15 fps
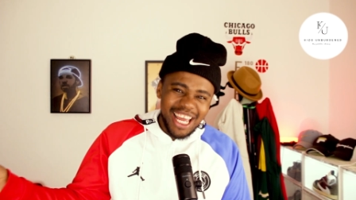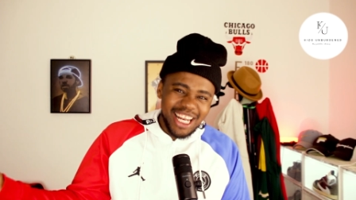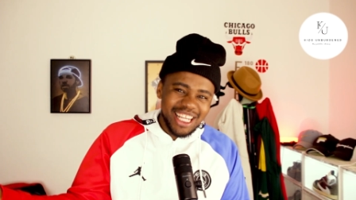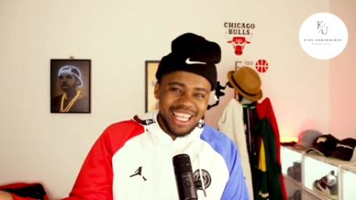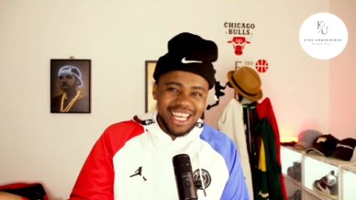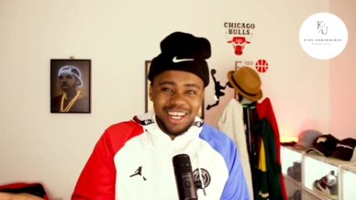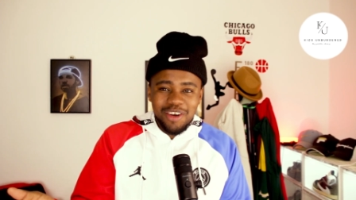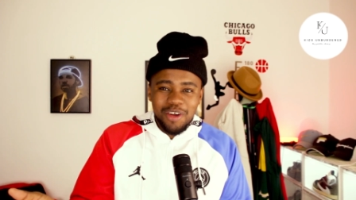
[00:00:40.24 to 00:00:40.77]

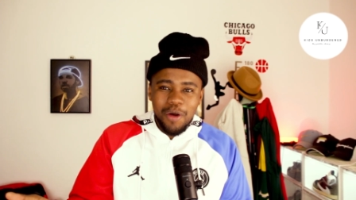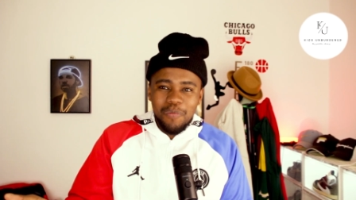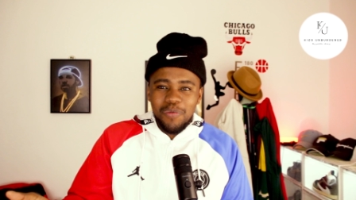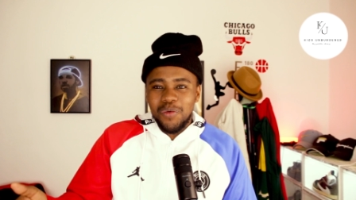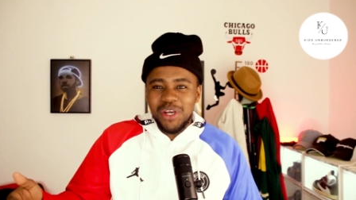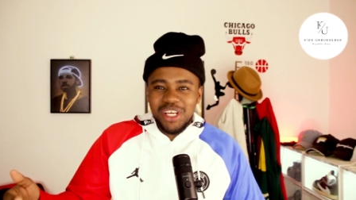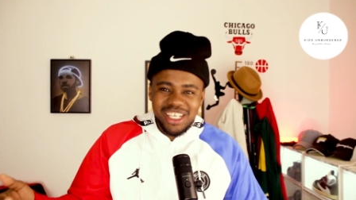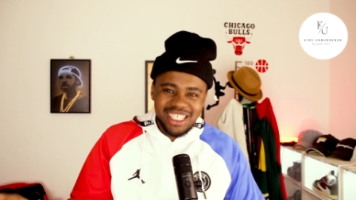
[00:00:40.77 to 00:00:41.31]
and then
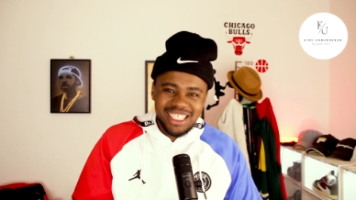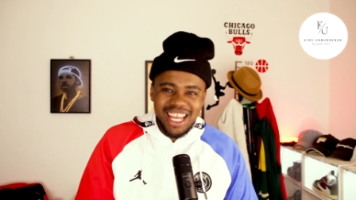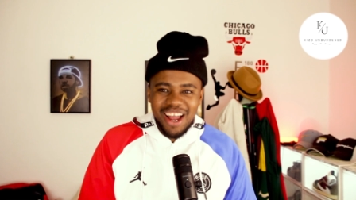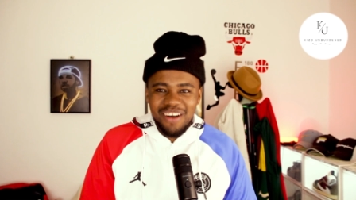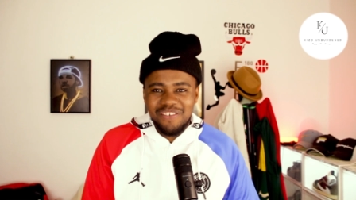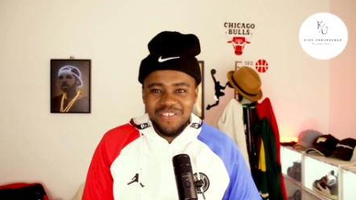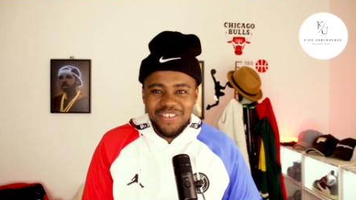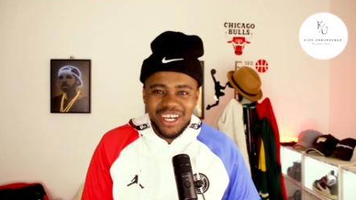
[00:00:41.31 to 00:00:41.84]
we just
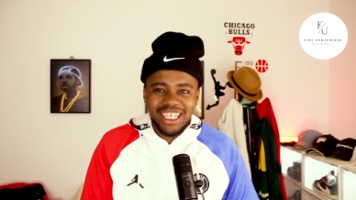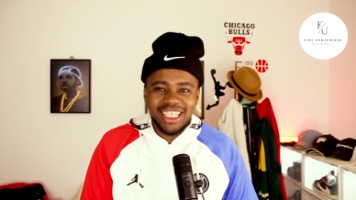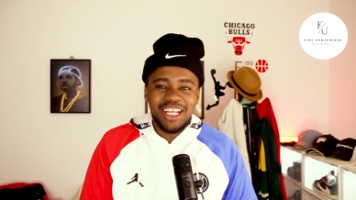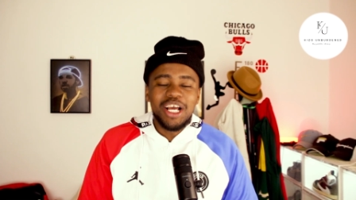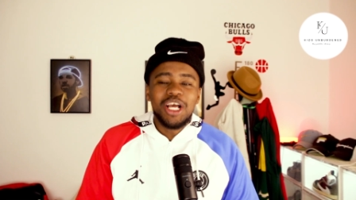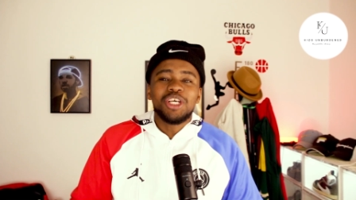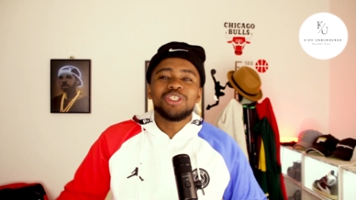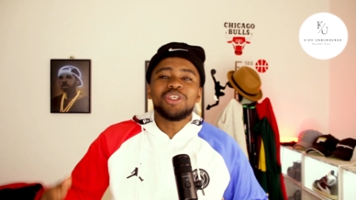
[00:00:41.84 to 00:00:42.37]
have fun.
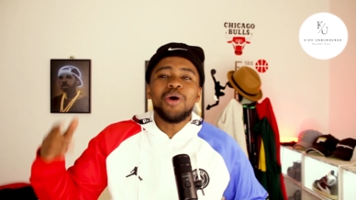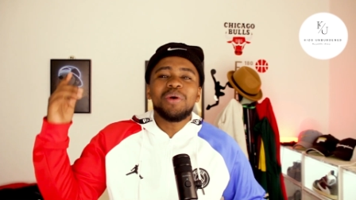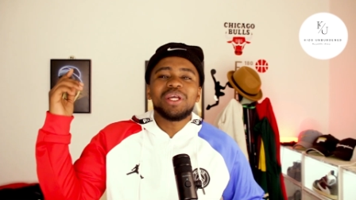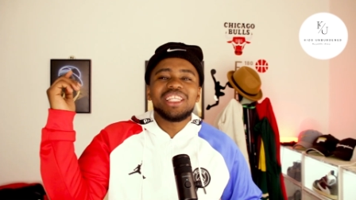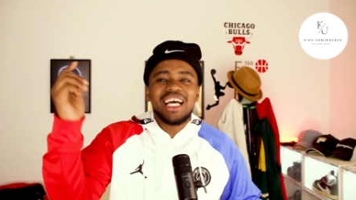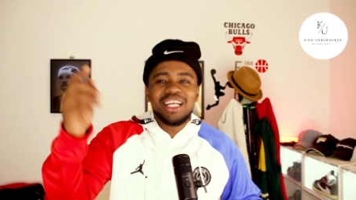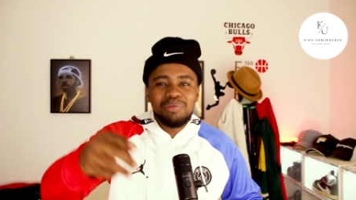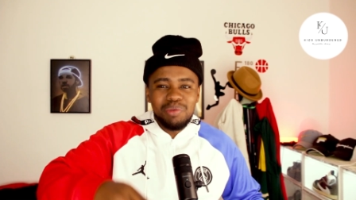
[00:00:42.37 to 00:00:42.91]
So
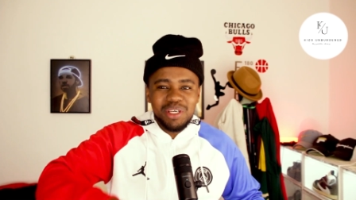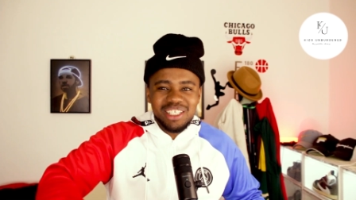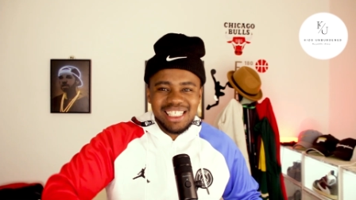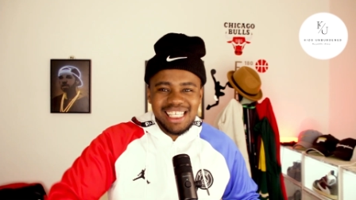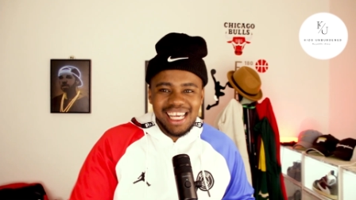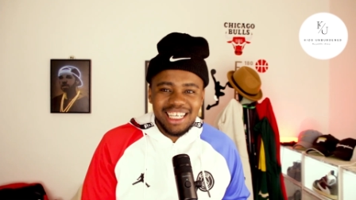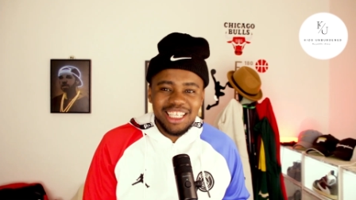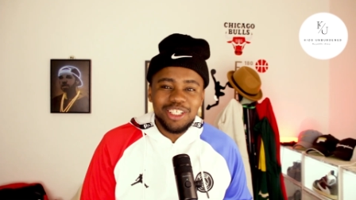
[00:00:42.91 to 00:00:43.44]
with that being
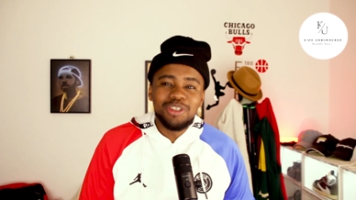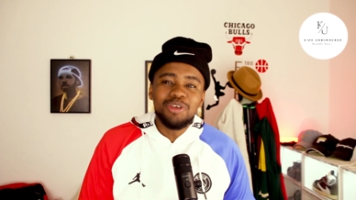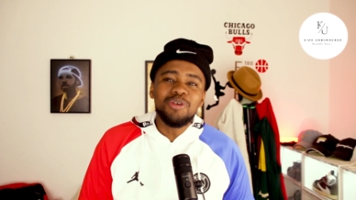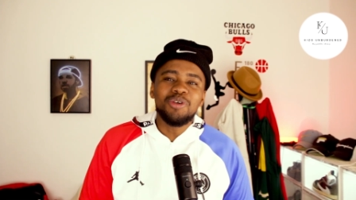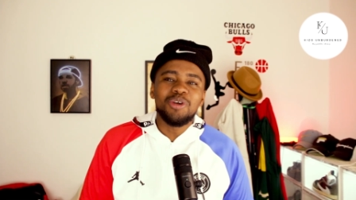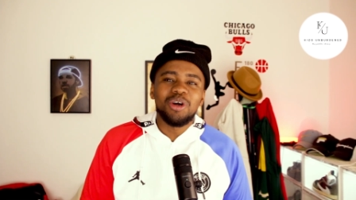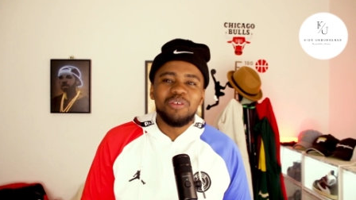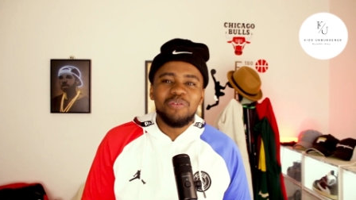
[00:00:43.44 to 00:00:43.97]
said,
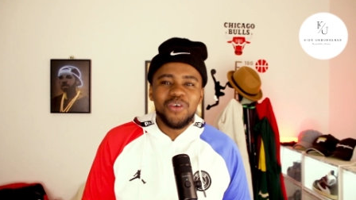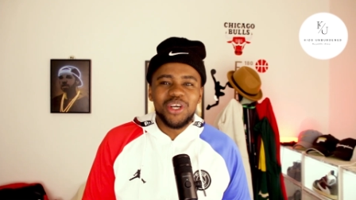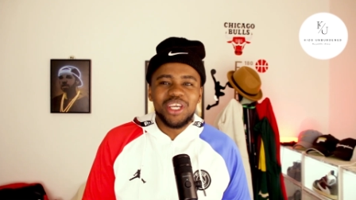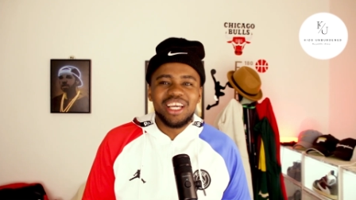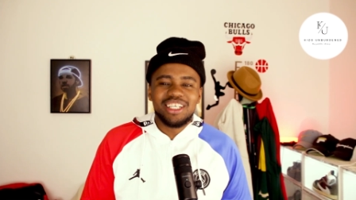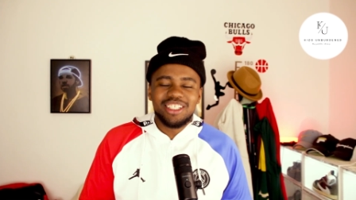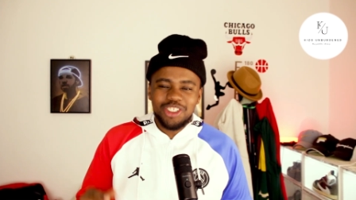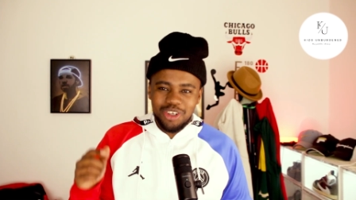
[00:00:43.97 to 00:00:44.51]
do not
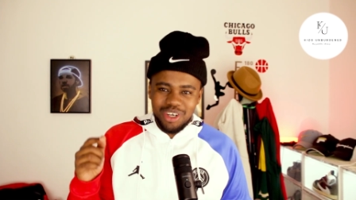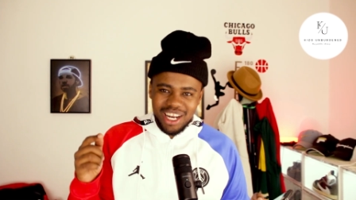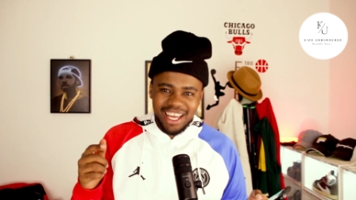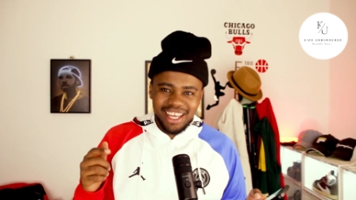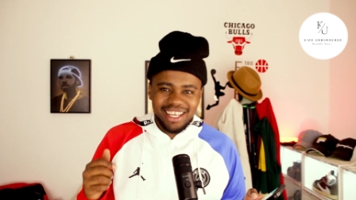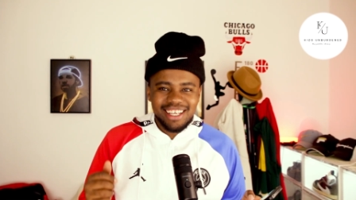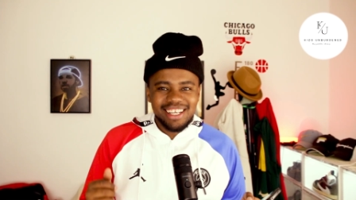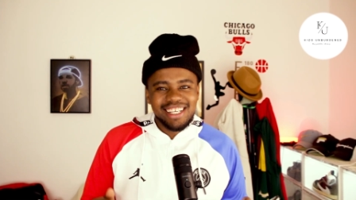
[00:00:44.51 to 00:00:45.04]
forget to
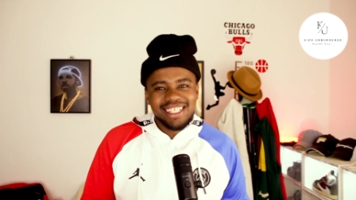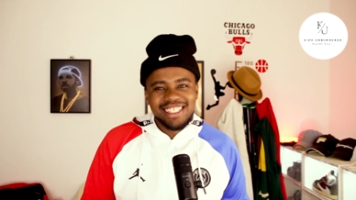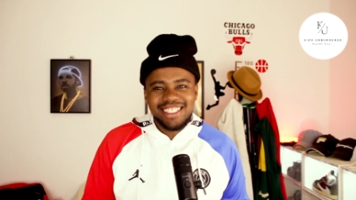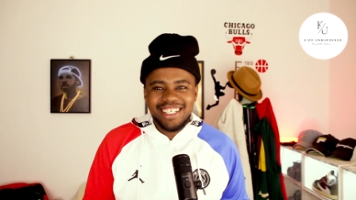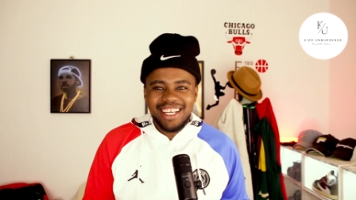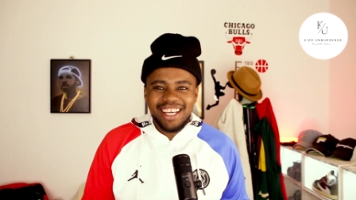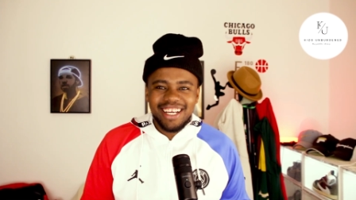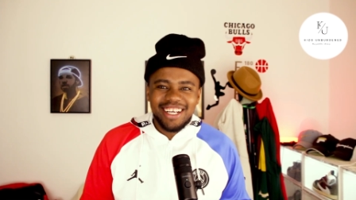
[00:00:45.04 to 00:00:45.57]
like,
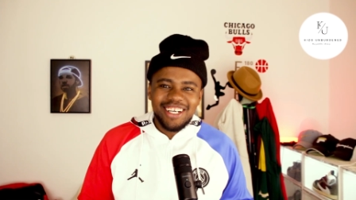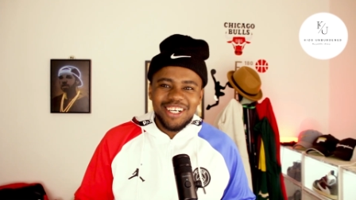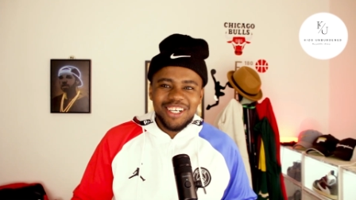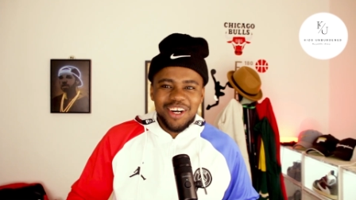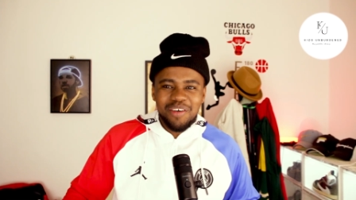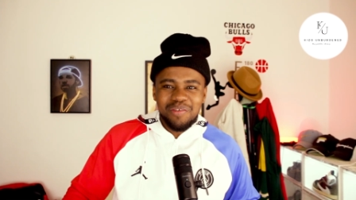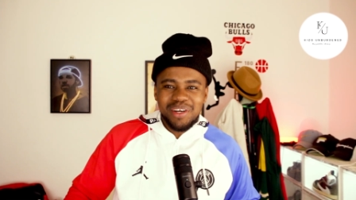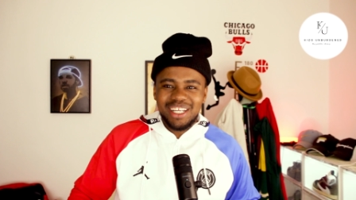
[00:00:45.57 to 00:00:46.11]
share,
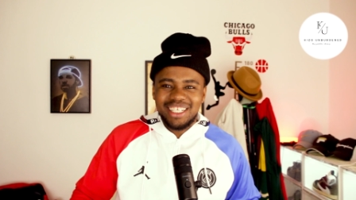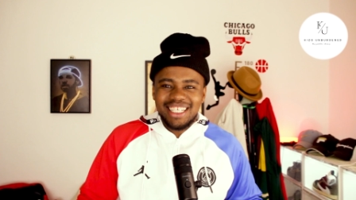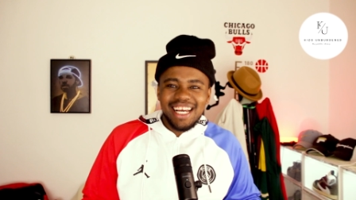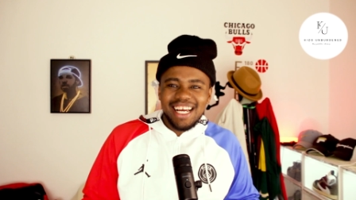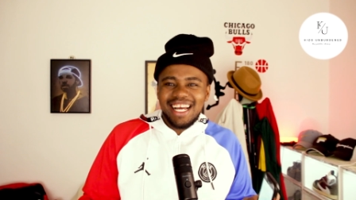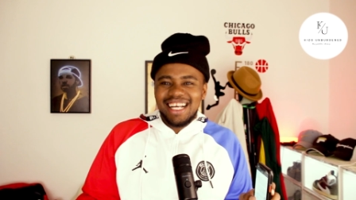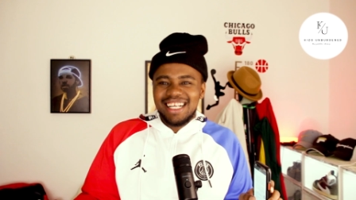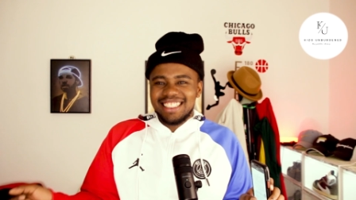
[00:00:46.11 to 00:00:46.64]
comment,
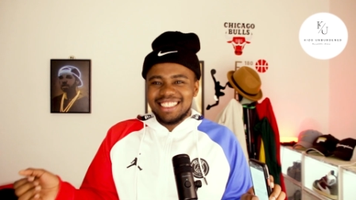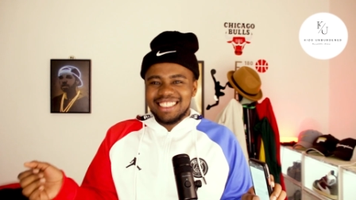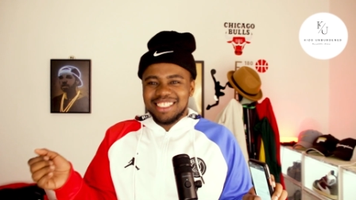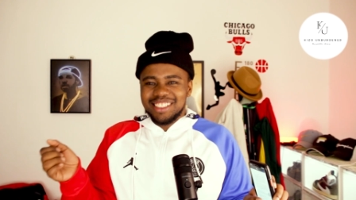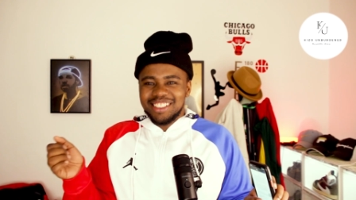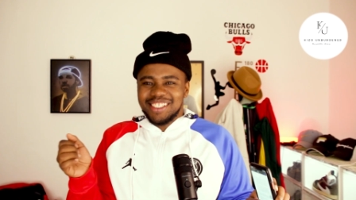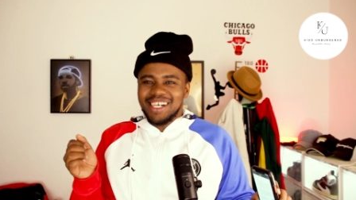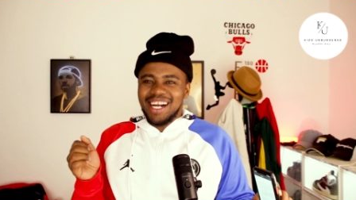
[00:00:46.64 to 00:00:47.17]
and
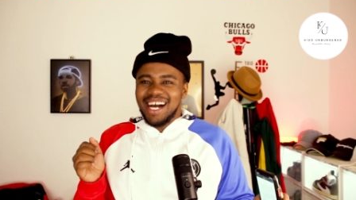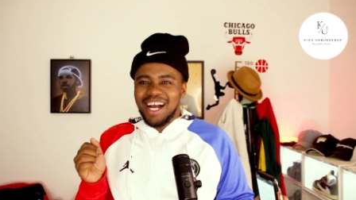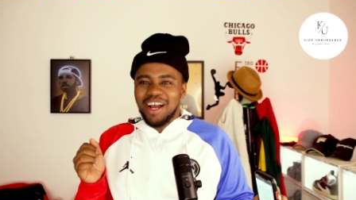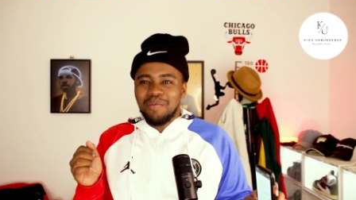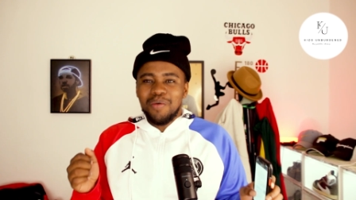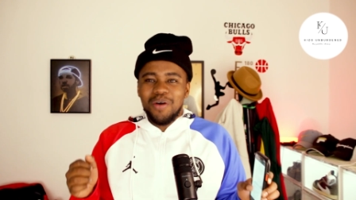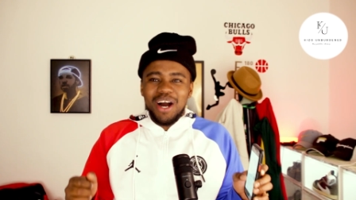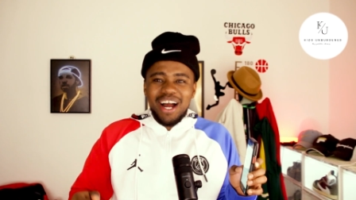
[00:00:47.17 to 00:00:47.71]

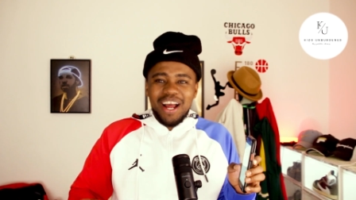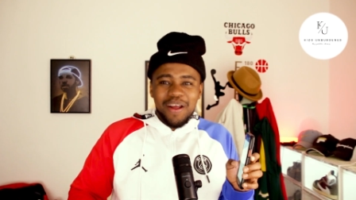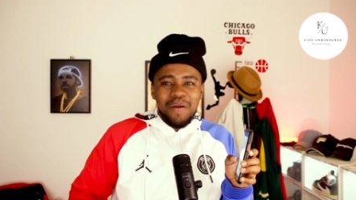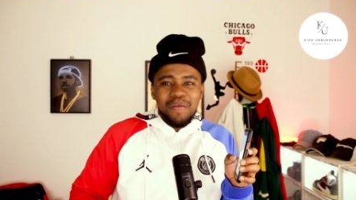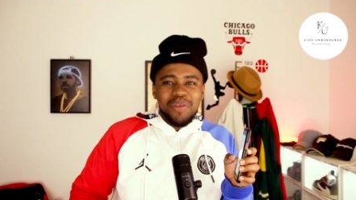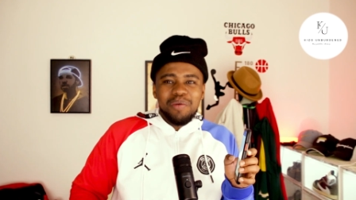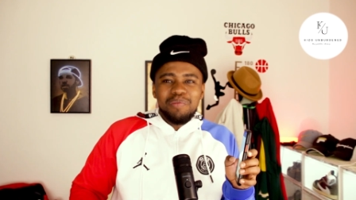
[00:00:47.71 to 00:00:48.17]
subscribe. Why?